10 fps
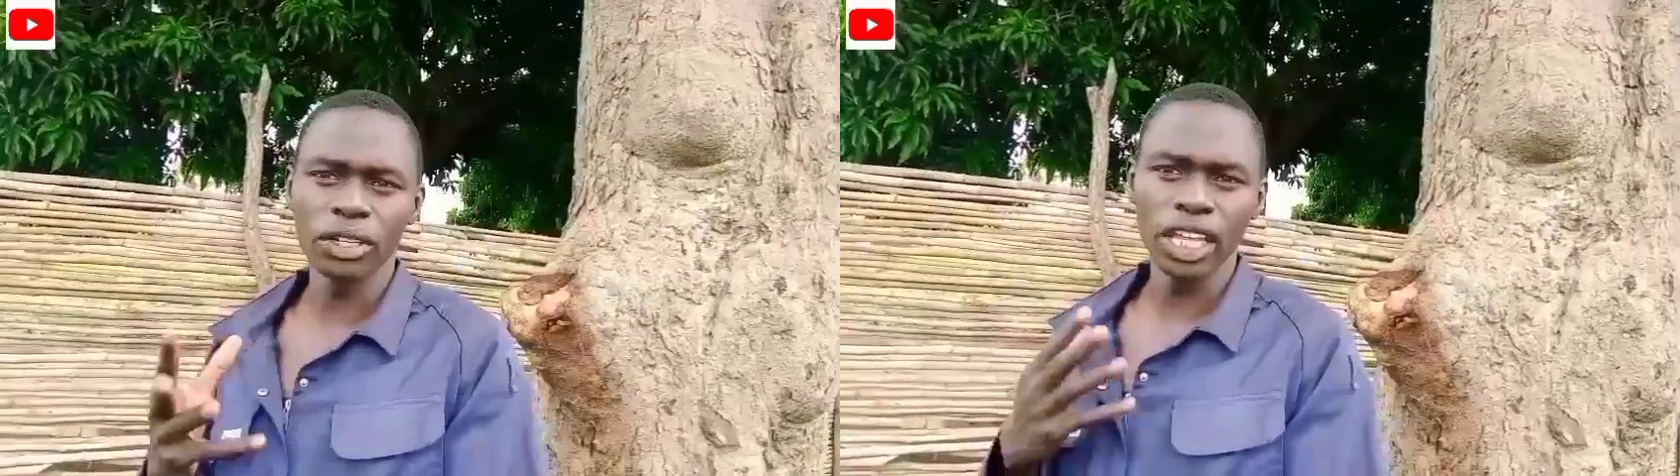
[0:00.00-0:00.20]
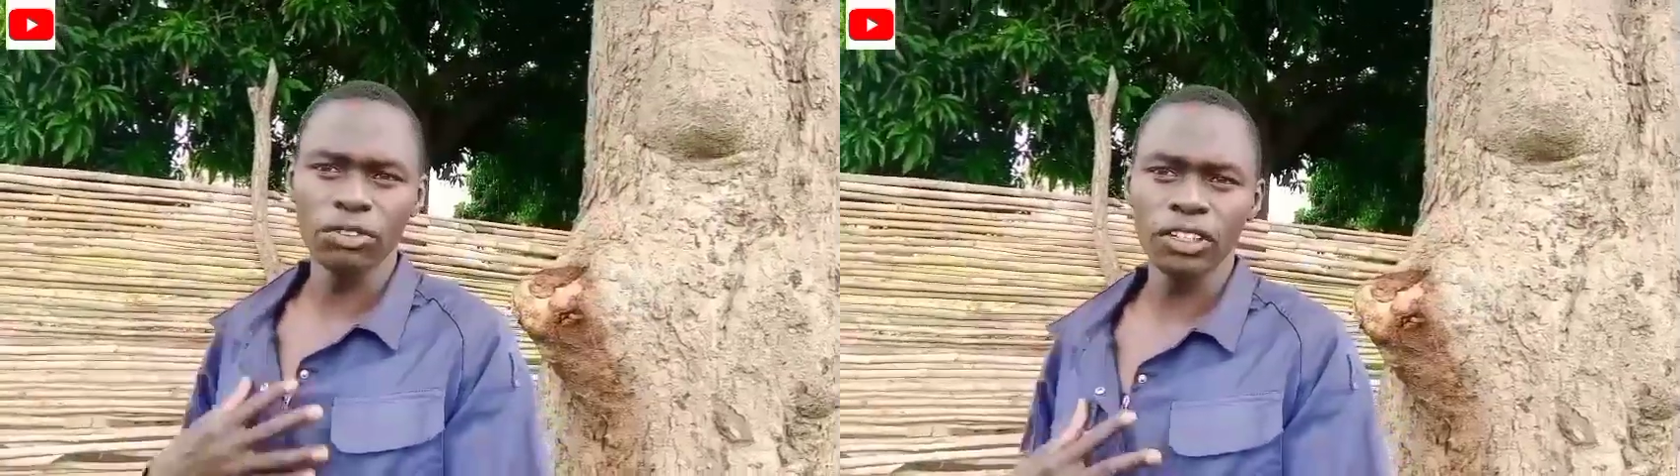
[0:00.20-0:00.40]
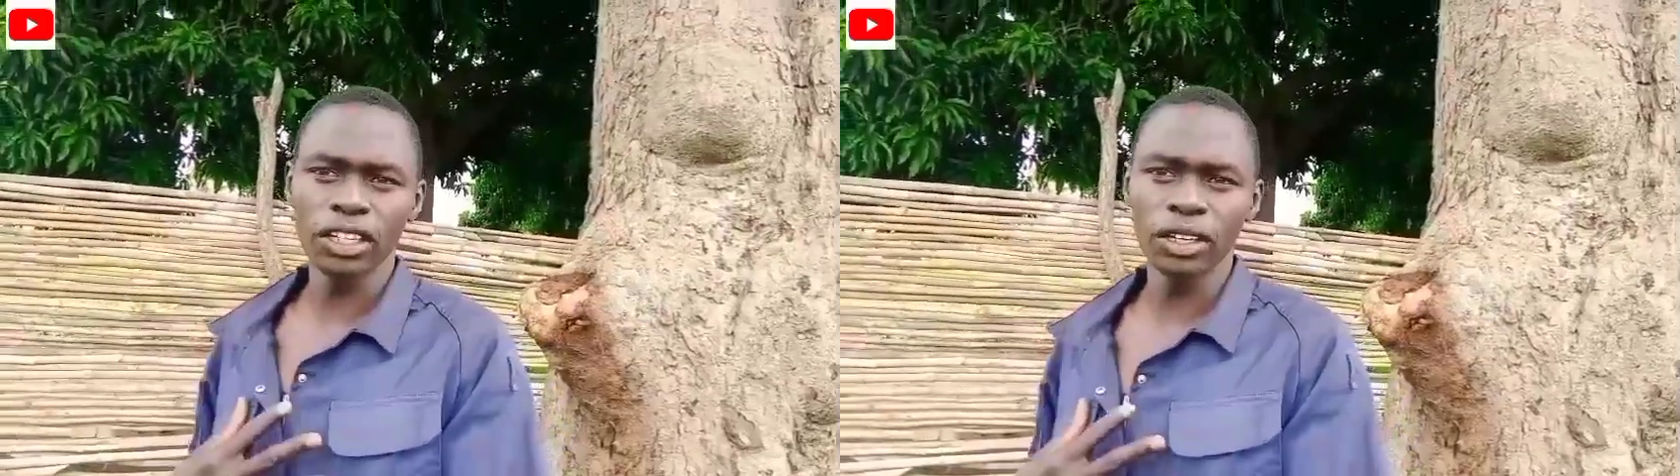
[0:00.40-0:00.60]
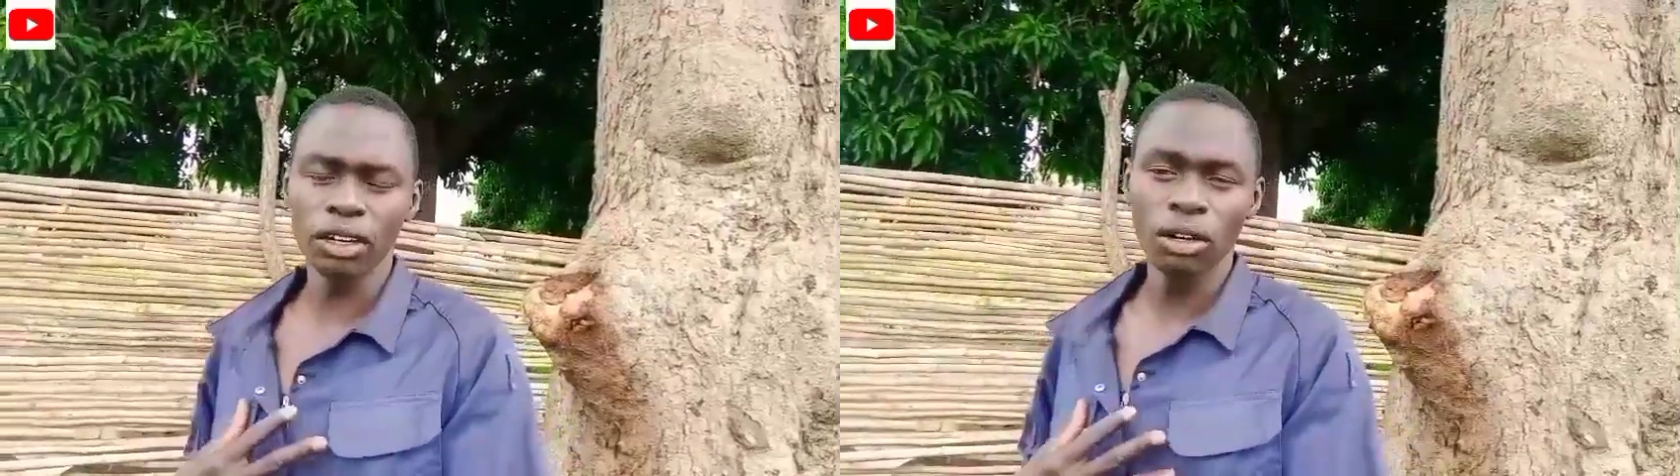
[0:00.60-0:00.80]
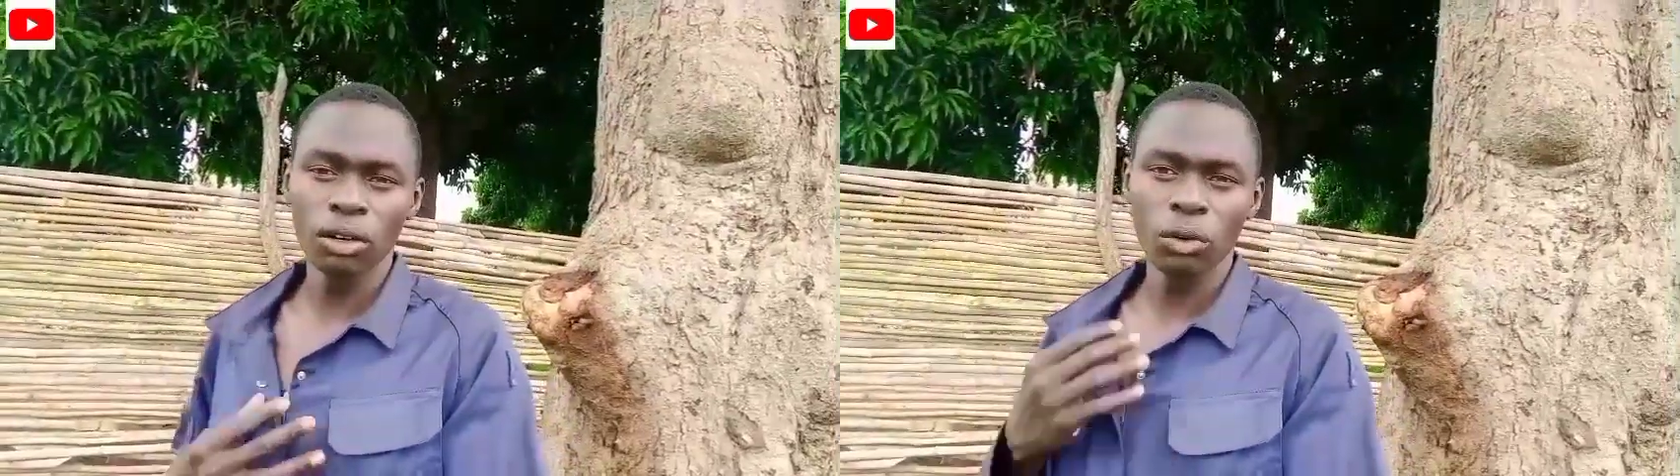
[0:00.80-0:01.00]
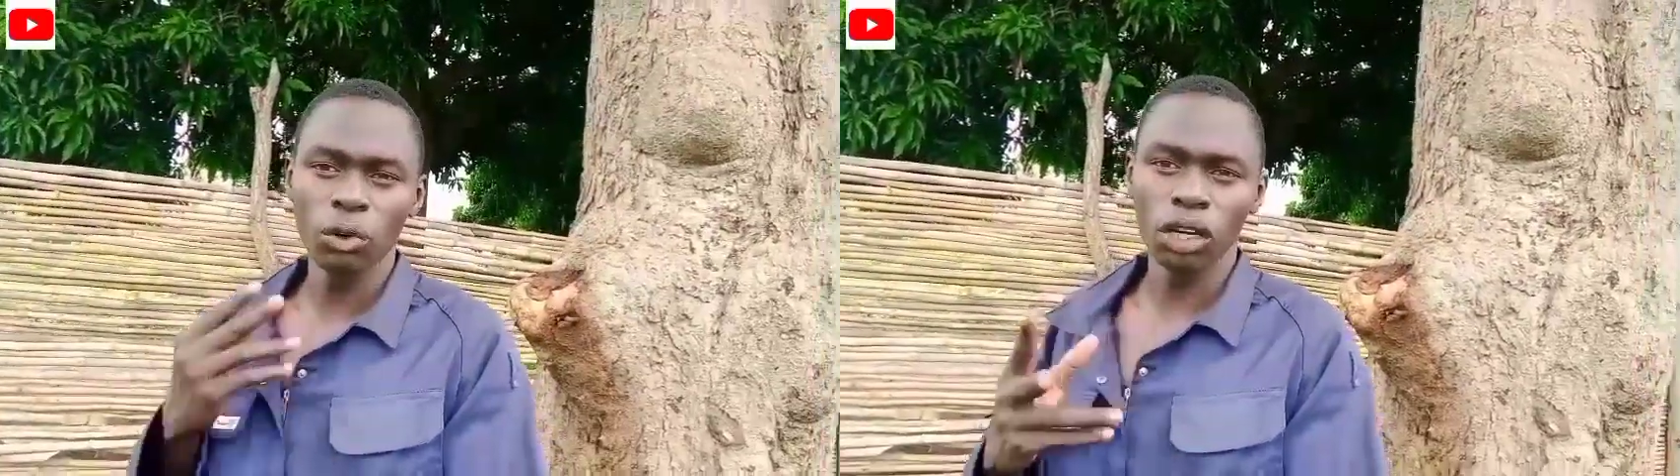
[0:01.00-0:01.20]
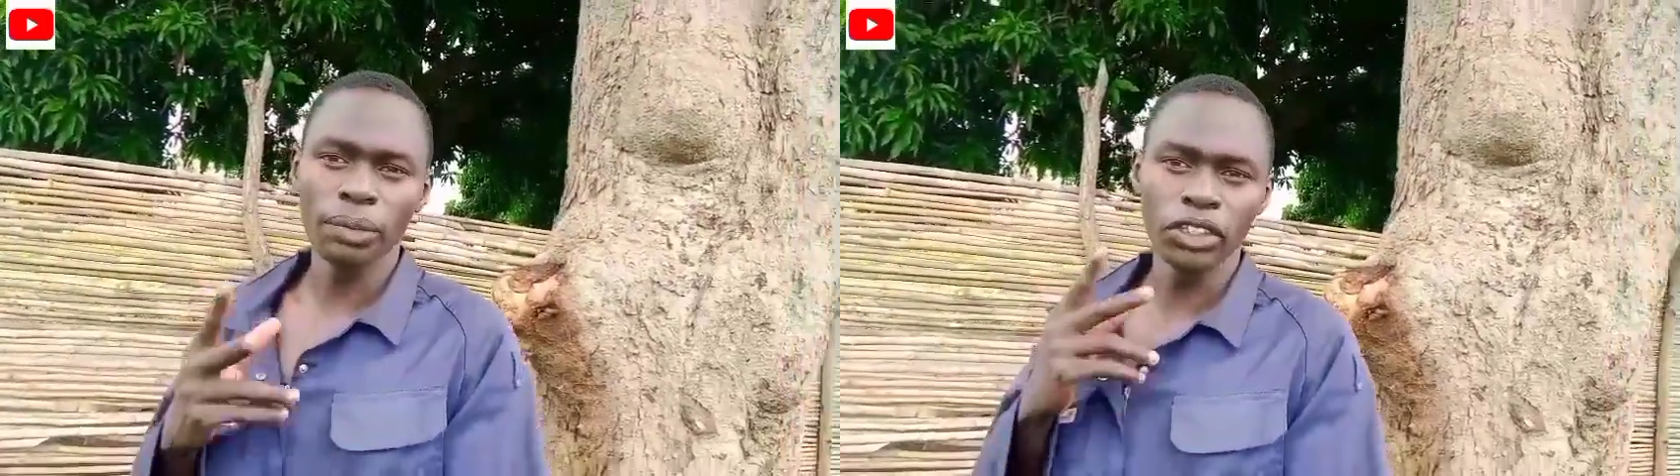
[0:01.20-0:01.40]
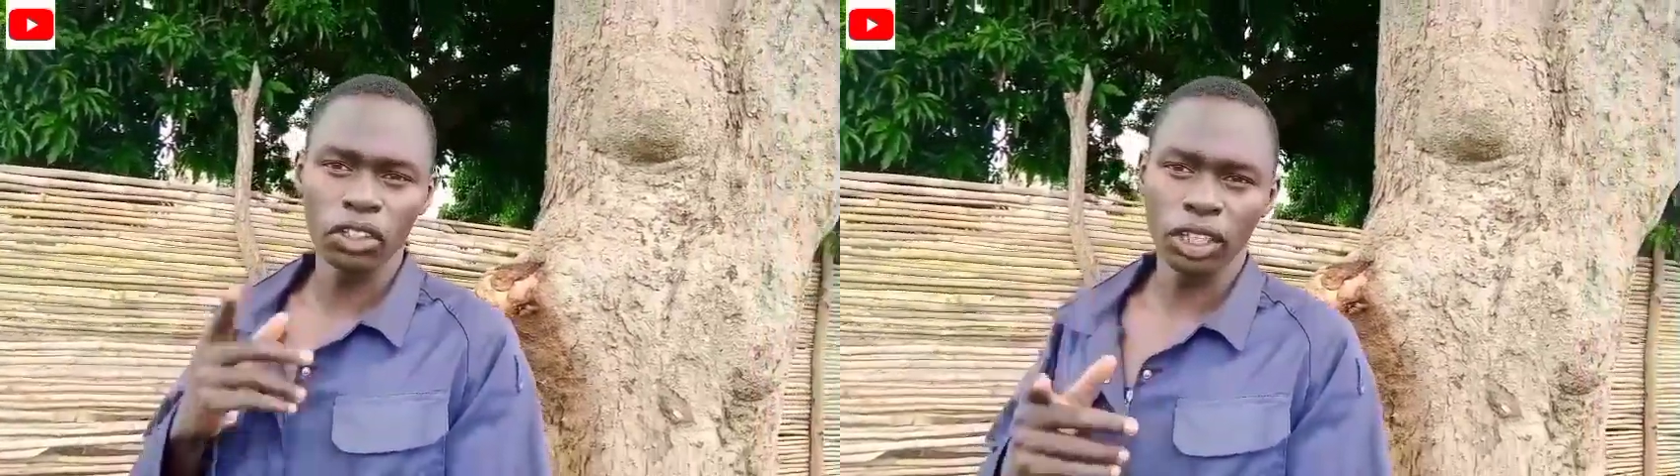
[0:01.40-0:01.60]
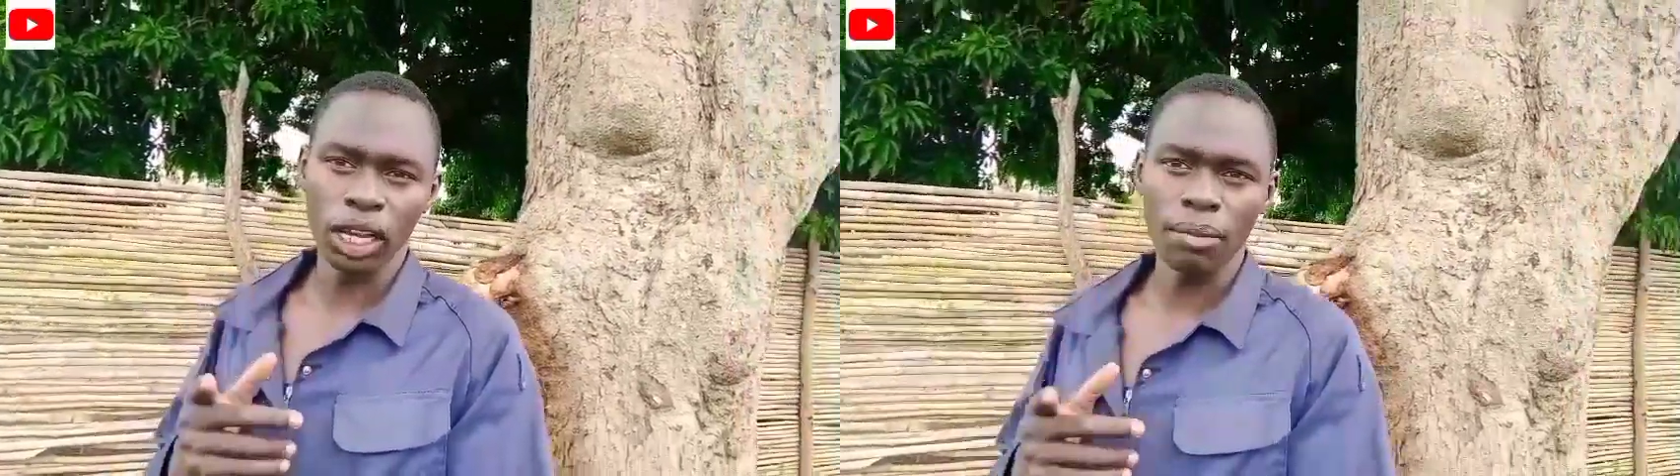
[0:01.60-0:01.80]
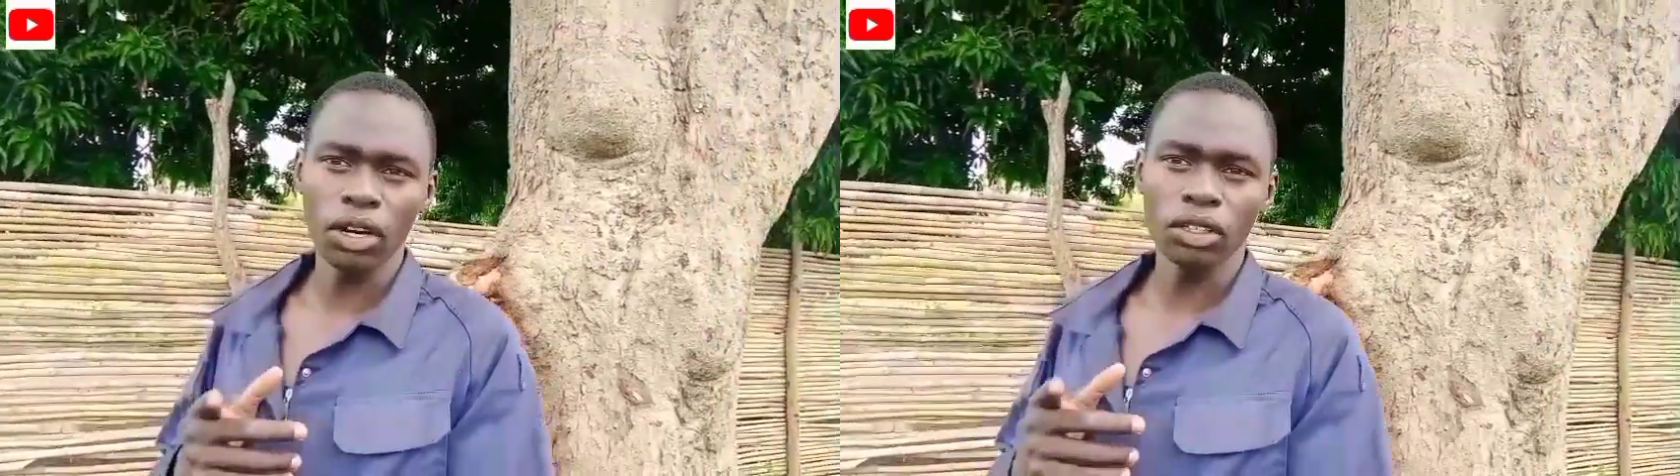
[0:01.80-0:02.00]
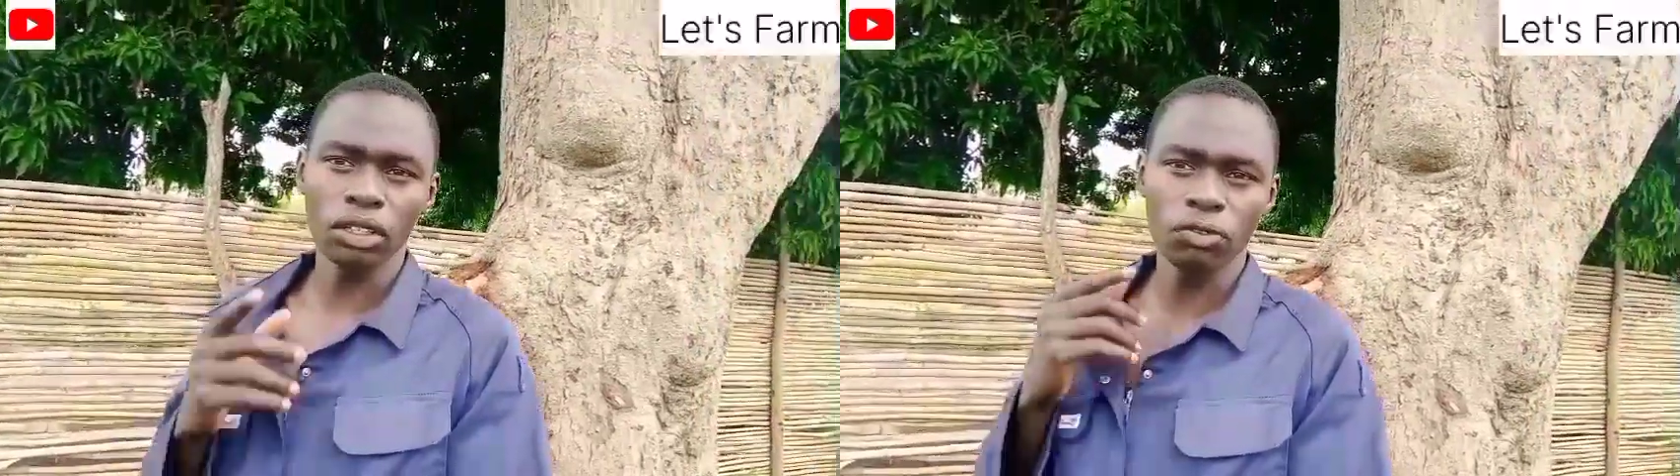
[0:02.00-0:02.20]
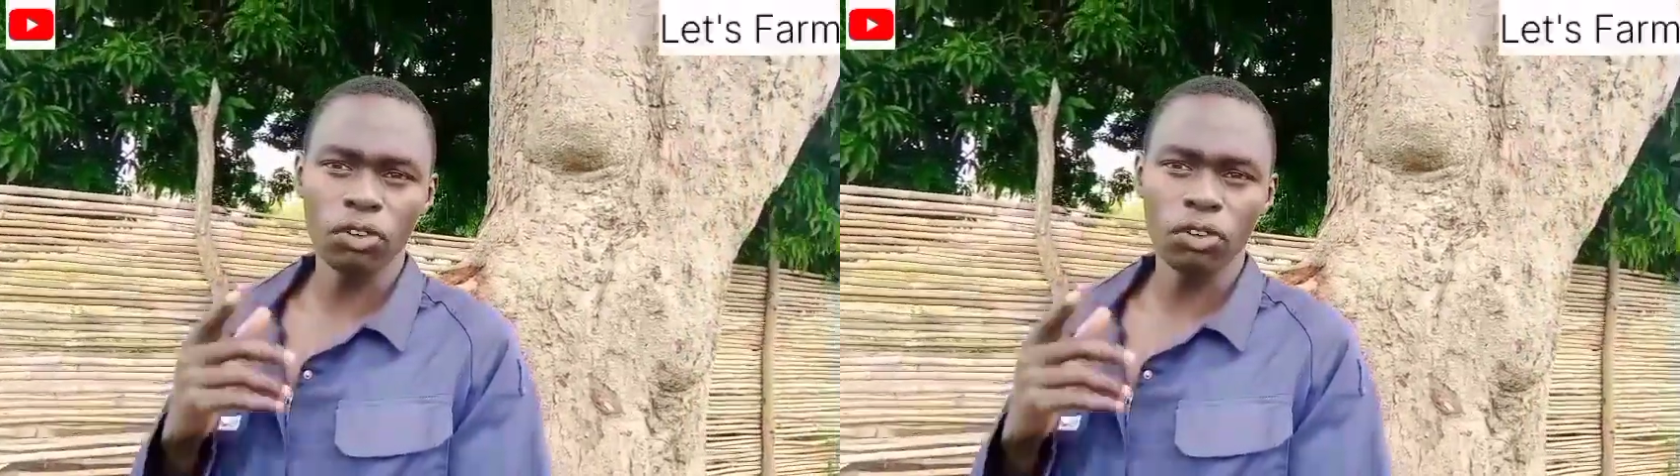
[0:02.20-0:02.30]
today's video, we'll be talking about